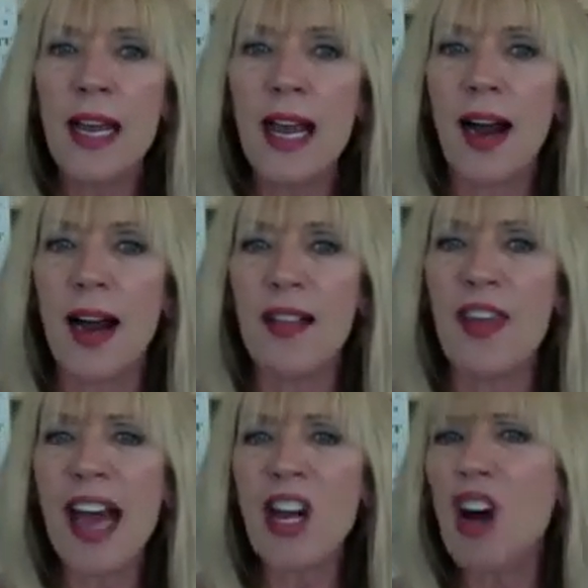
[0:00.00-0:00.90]

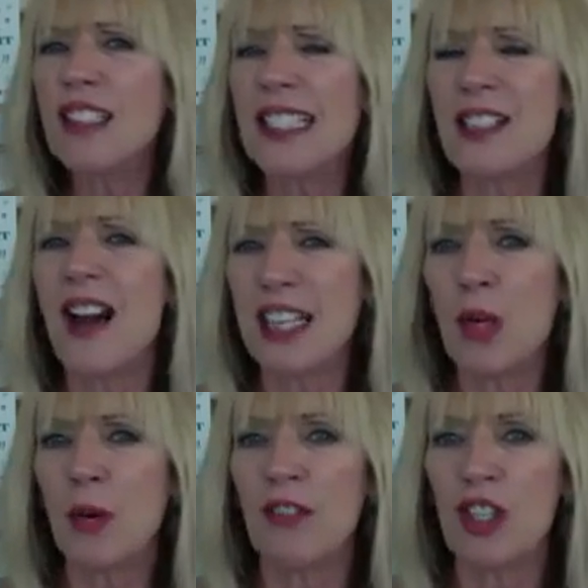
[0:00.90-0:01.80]
That all does not
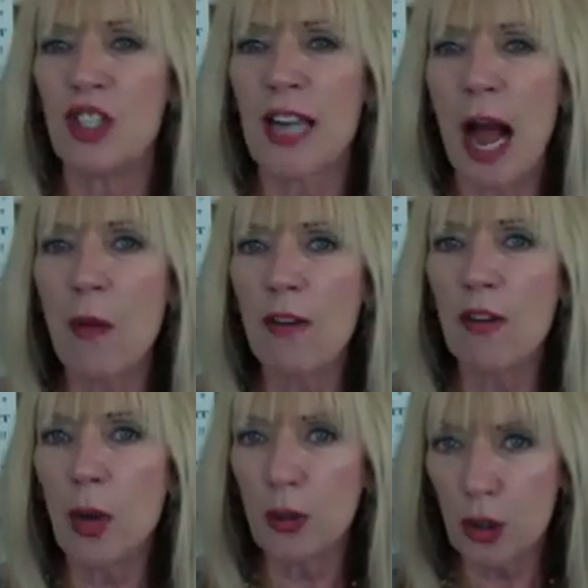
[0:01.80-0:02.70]
equal vision. However,
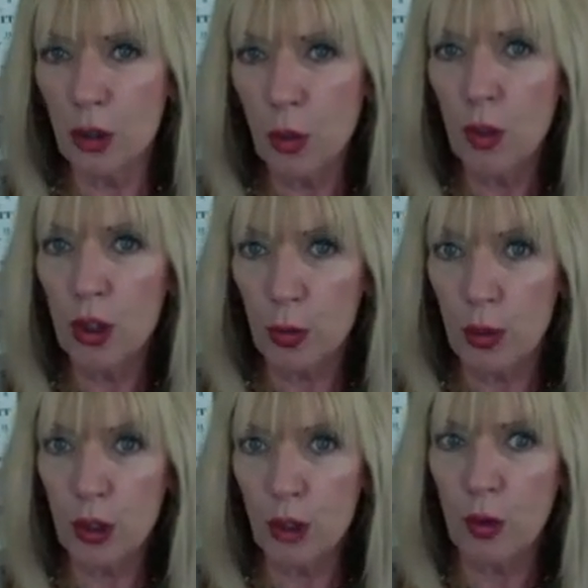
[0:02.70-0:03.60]
those tools will
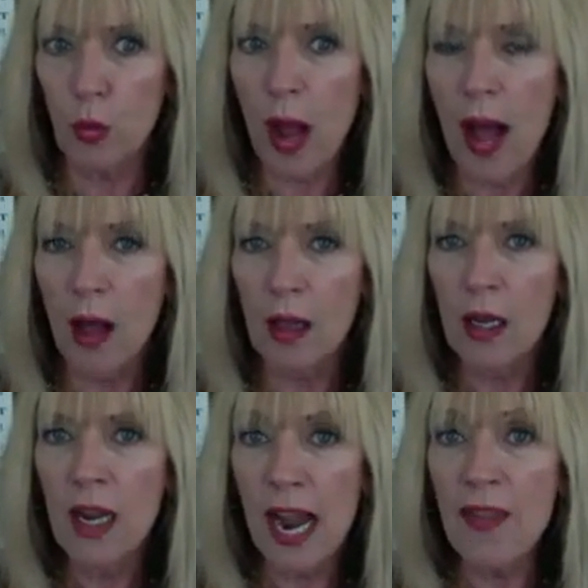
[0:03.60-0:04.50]
serve you well
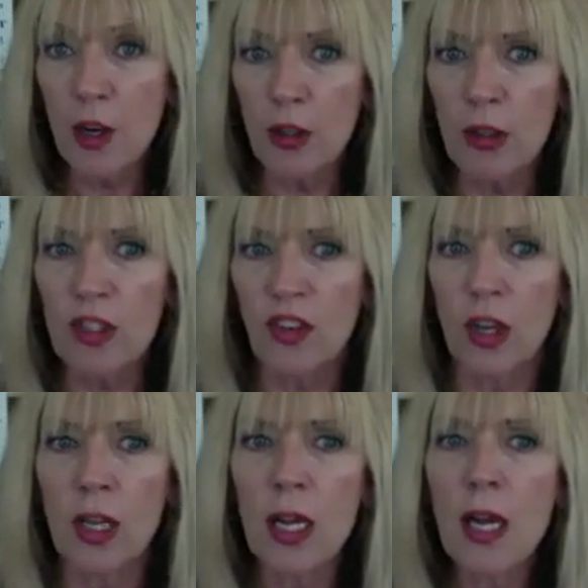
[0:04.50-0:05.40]
and they're
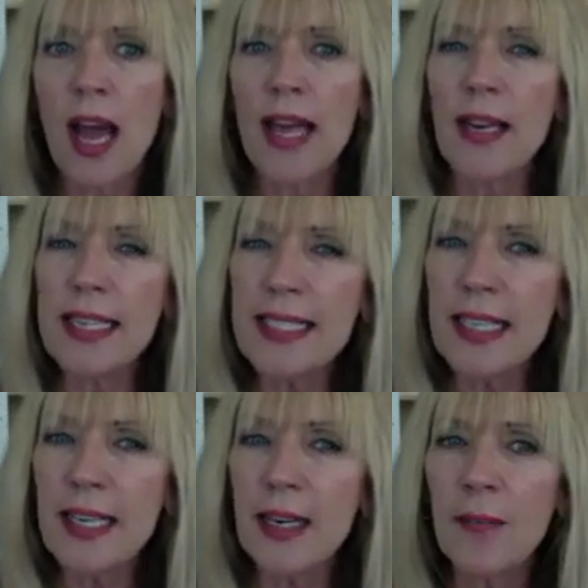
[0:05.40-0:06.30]
useful. An
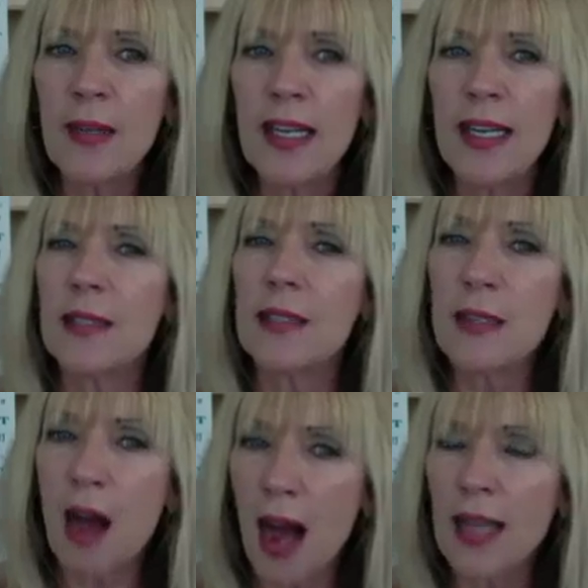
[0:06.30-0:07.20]
idea is
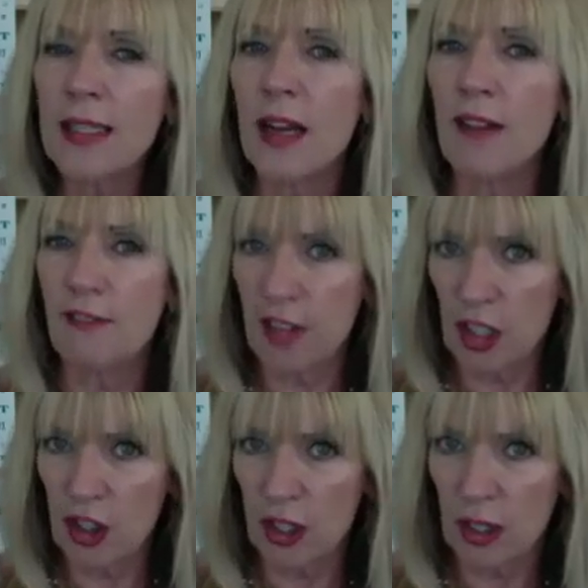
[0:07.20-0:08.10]
not a
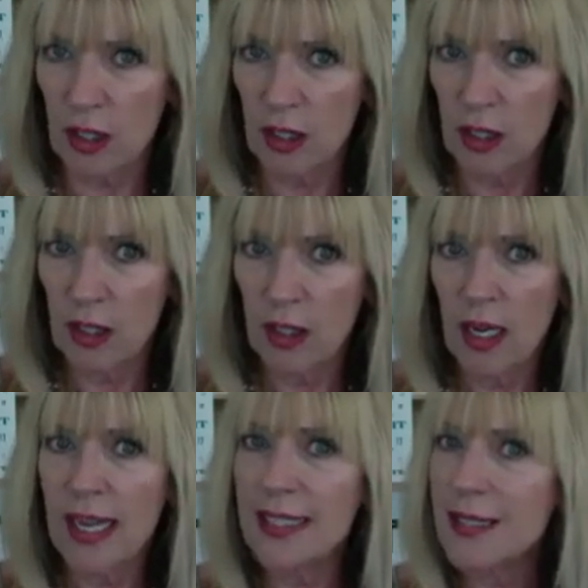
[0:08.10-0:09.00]
vision.
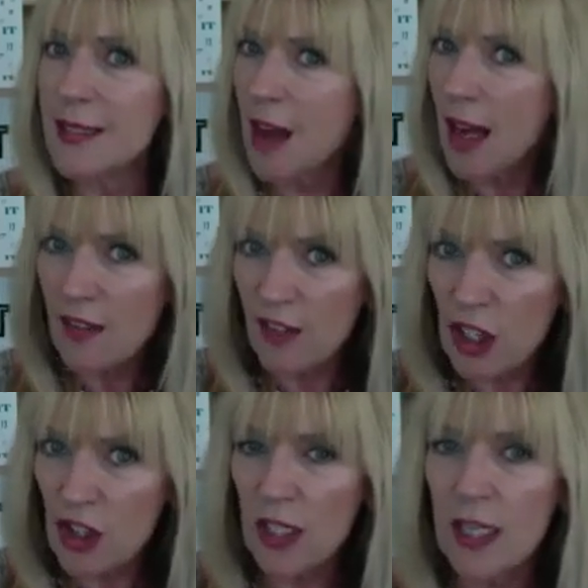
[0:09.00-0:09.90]
It's not a
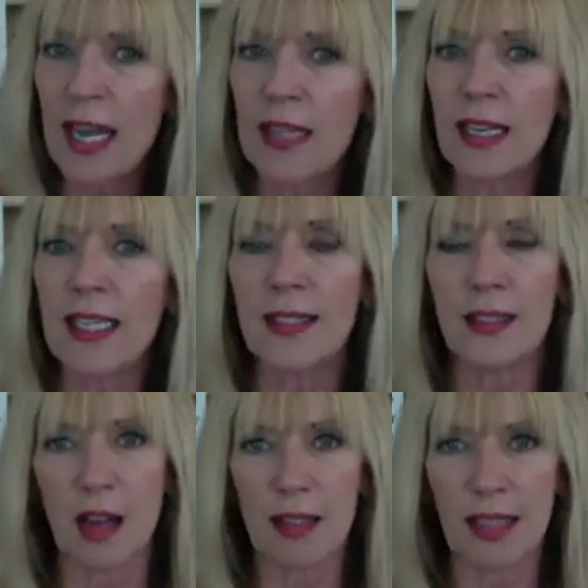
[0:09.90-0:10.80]
vision unless it's
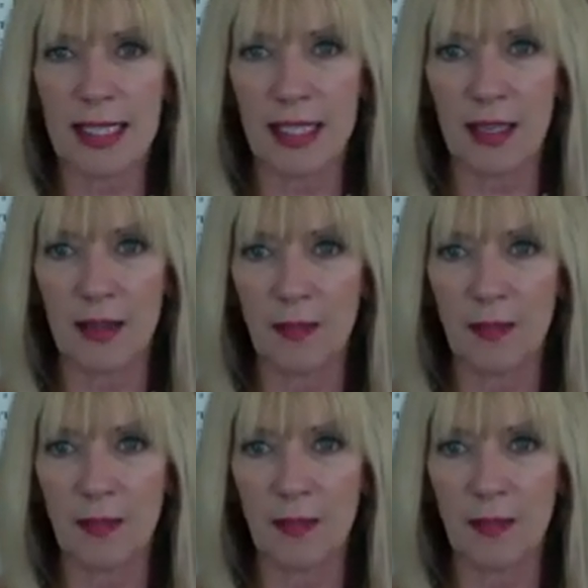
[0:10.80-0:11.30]
God's idea.